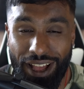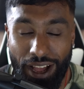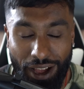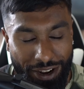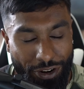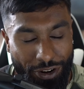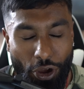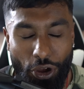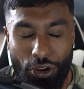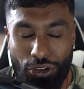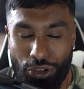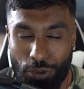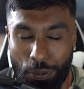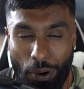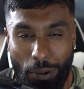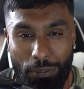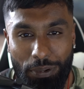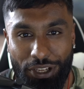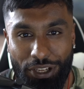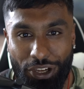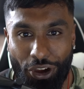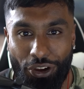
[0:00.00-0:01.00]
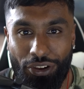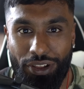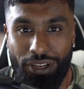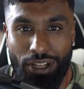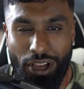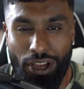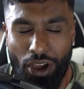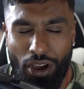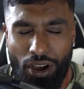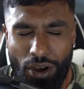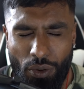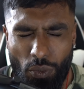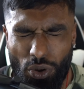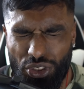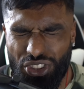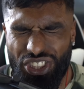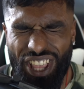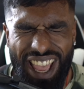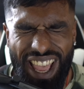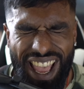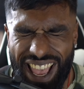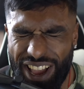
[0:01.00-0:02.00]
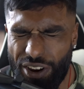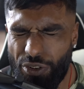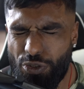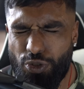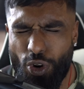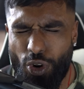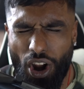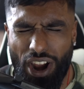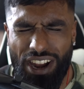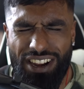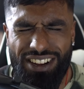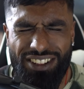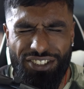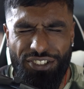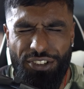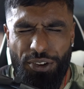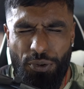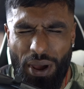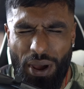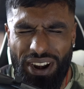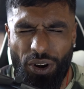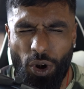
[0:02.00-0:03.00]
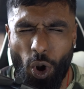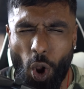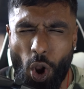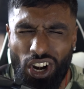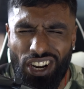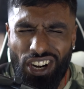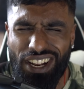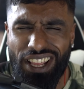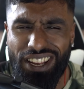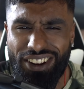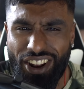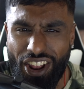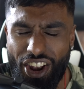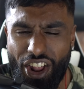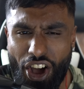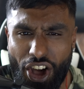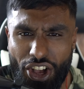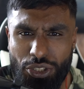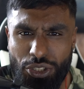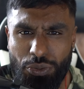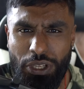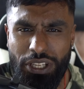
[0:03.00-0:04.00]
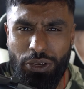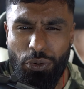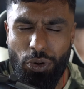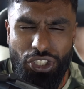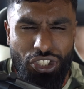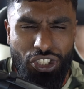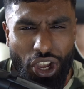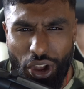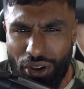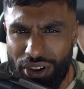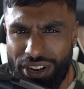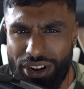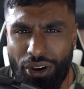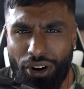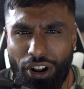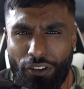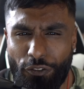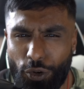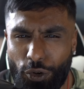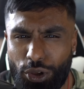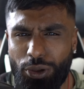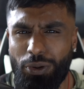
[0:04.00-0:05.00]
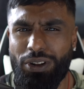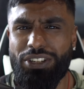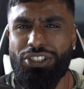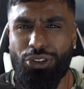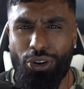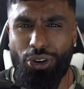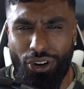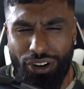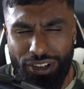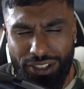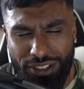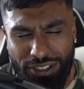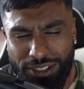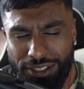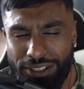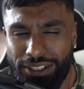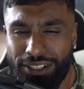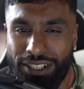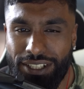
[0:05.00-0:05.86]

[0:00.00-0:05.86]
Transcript: I know you're probably going, what the hell, Rylan? You went on holiday like last week. What's going on? I thought you went to Scotland.